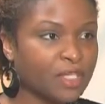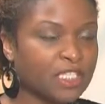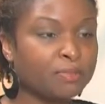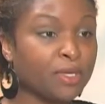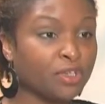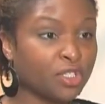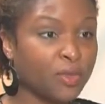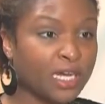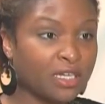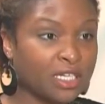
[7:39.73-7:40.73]

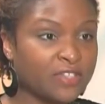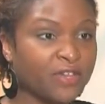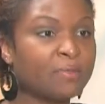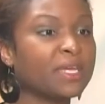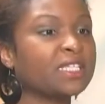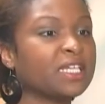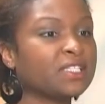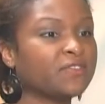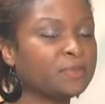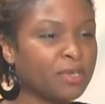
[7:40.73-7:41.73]
spirituality, developing a
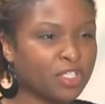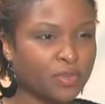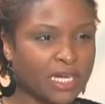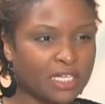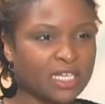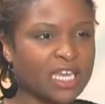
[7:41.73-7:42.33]
sense of spirituality